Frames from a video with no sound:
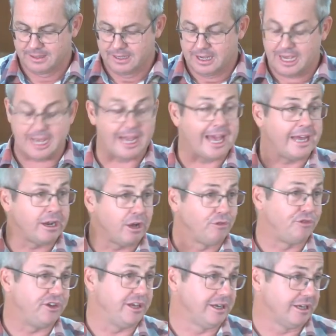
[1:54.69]
Uh,
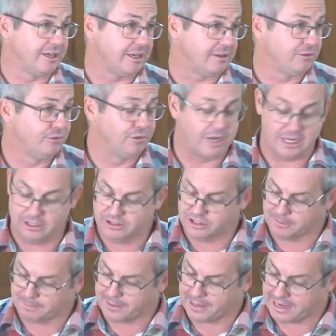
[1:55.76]
Adolf Hitler rose
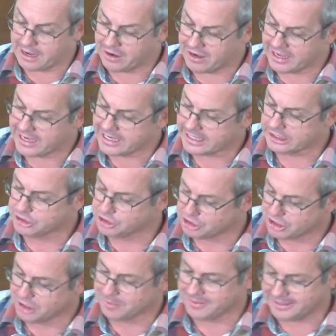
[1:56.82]
to power in
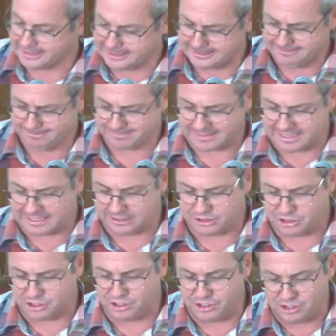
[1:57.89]
Germany uh,
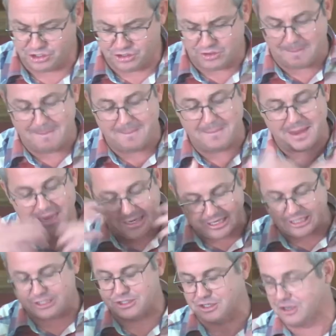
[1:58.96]
due to
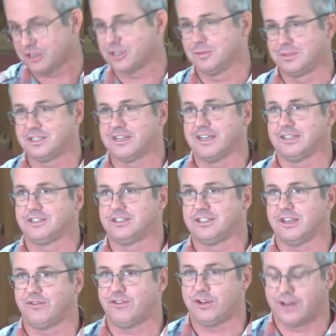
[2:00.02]
many circumstances,
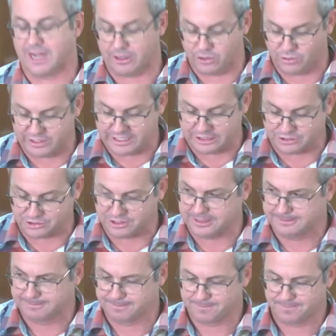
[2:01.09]
if you know your
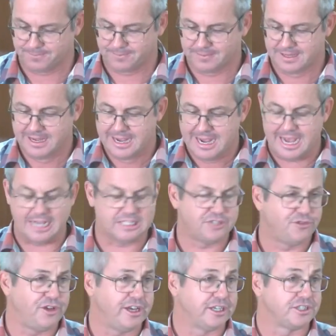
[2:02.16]
history. Uh, it's
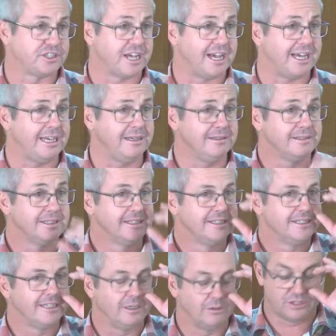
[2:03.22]
fair to say
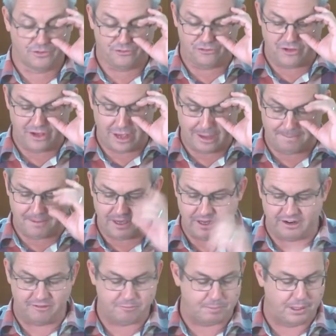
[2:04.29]
there fair
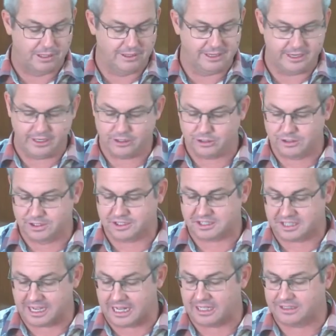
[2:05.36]
bit of political
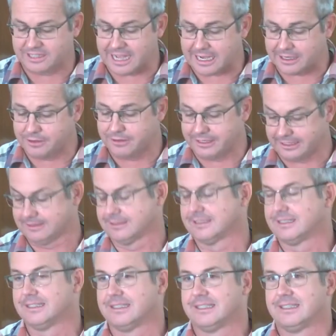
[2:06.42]
skullduggery
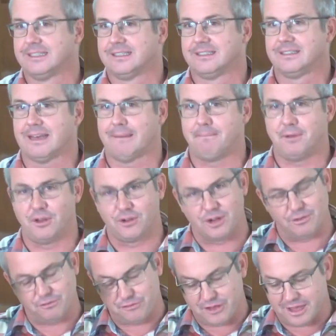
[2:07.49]
that built
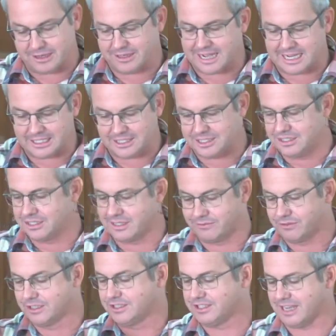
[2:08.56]
on foundations
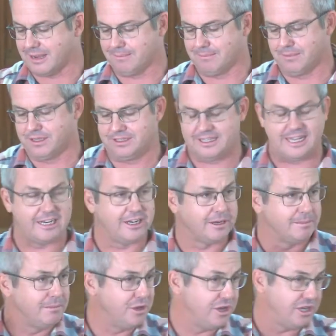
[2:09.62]
of resentment that had
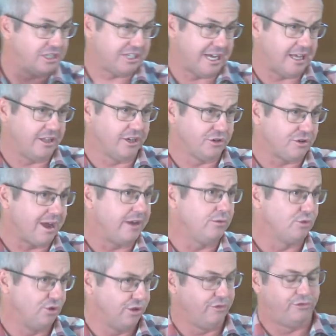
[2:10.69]
emerged out of the Great
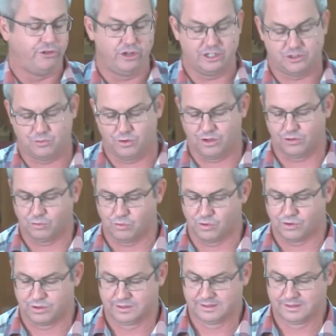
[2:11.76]
War, the First World War.